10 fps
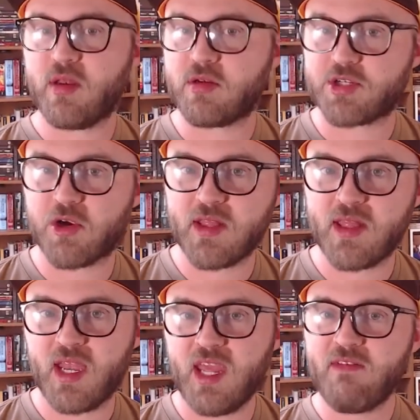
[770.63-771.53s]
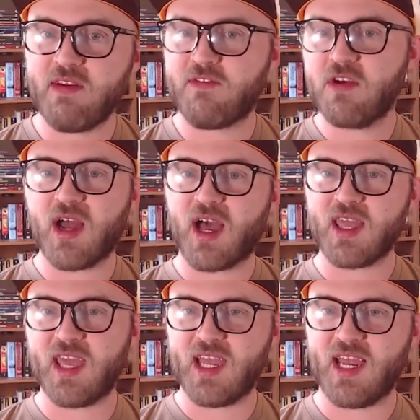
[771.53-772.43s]
ensuring that even if you're
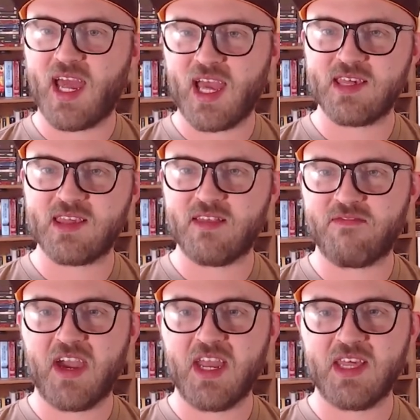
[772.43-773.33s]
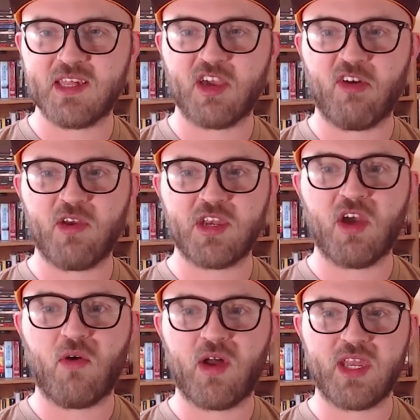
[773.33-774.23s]
not kicking ass, the fight isn't going to
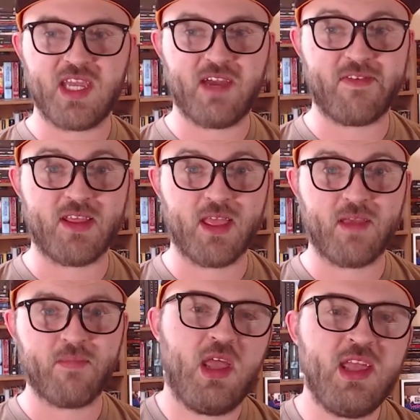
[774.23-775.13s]
go on indefinitely.